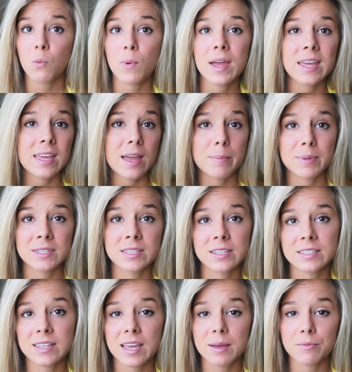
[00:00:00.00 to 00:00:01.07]
waking up at
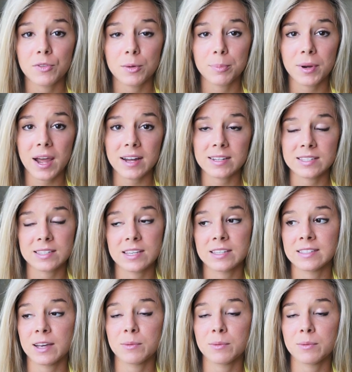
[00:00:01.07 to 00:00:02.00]
six A M for practices.